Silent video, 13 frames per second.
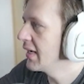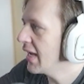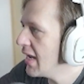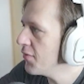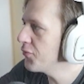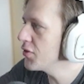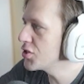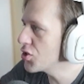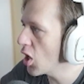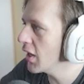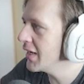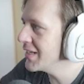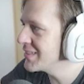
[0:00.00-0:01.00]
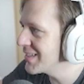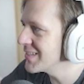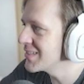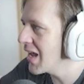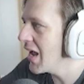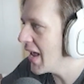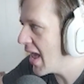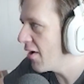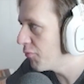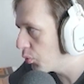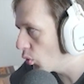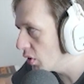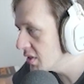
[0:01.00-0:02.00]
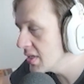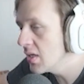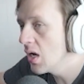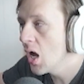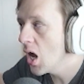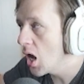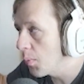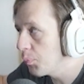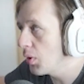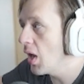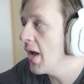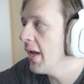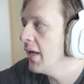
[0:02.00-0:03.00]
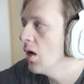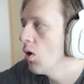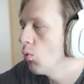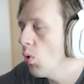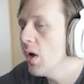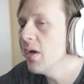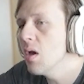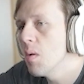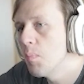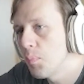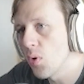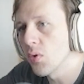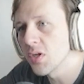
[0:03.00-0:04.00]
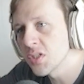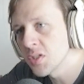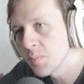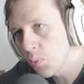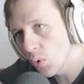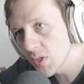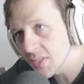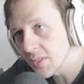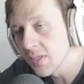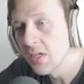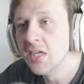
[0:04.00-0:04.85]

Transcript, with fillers: If the target does not have poison, apply 1 bonus poison.